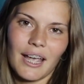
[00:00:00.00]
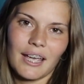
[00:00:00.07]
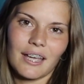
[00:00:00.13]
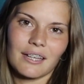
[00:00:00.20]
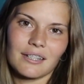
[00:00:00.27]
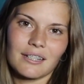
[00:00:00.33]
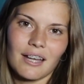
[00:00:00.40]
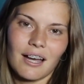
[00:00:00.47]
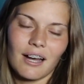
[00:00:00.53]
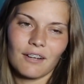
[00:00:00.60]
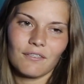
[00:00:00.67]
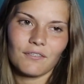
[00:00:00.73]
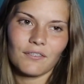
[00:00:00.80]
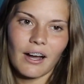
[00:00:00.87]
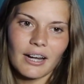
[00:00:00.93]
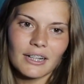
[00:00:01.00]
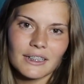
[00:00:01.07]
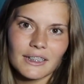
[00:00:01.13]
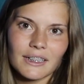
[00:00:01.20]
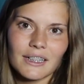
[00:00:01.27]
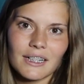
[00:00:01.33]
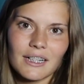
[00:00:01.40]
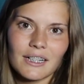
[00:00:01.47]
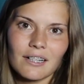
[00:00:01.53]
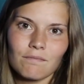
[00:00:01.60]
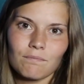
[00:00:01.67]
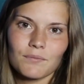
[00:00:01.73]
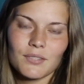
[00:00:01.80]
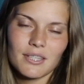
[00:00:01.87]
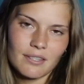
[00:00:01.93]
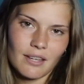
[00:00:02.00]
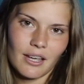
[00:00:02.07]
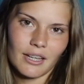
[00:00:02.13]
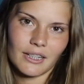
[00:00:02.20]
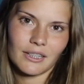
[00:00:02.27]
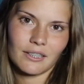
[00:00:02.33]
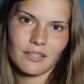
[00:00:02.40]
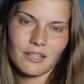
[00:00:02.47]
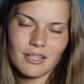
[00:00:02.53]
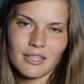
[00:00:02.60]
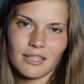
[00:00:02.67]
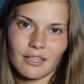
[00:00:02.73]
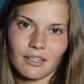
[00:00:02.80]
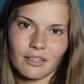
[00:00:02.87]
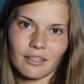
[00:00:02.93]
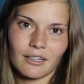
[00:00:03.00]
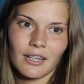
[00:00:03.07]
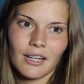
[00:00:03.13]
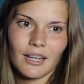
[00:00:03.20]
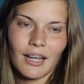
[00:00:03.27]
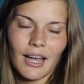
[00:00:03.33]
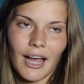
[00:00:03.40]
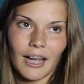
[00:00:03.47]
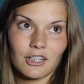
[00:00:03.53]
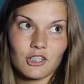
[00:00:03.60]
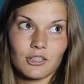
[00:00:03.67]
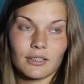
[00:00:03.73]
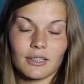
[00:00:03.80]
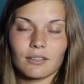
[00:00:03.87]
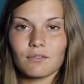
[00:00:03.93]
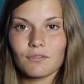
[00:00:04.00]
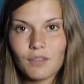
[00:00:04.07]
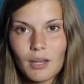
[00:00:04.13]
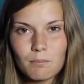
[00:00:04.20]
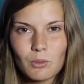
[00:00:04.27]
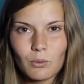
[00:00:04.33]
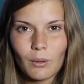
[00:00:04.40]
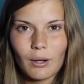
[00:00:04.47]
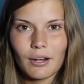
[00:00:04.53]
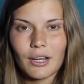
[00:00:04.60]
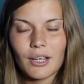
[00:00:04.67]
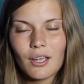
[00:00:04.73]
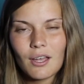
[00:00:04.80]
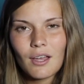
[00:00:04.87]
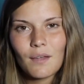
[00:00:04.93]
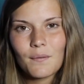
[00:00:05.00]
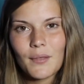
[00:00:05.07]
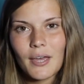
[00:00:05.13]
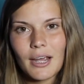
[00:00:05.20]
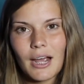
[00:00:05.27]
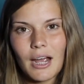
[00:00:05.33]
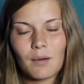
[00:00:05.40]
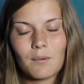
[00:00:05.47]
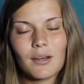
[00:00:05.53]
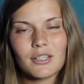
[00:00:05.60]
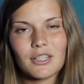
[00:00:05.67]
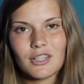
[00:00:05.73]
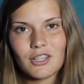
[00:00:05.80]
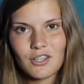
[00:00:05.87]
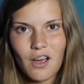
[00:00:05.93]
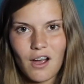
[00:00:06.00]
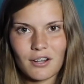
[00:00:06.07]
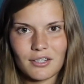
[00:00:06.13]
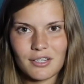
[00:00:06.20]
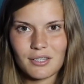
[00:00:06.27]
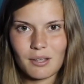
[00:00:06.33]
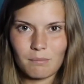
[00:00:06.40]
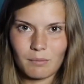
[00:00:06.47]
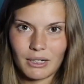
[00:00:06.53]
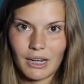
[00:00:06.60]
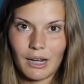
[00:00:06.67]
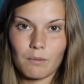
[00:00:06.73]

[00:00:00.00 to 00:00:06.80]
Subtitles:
And I finally decided this year, actually in February, that I wanted to talk to somebody.